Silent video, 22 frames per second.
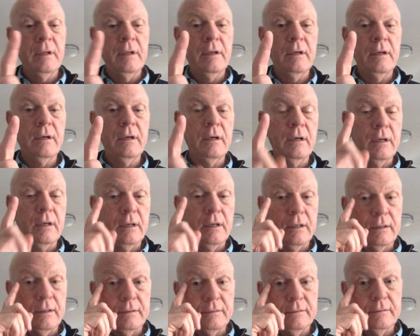
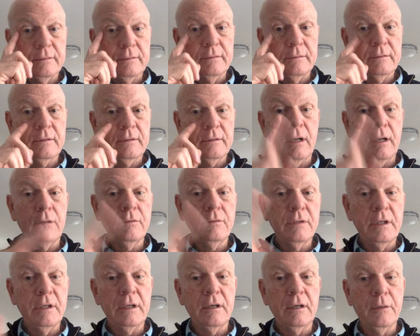uh, close
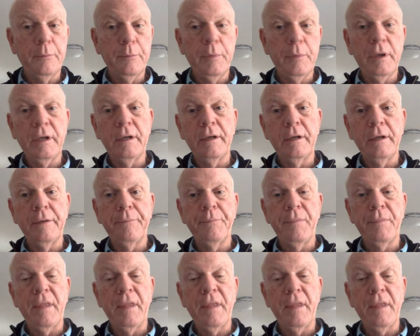it, complete it,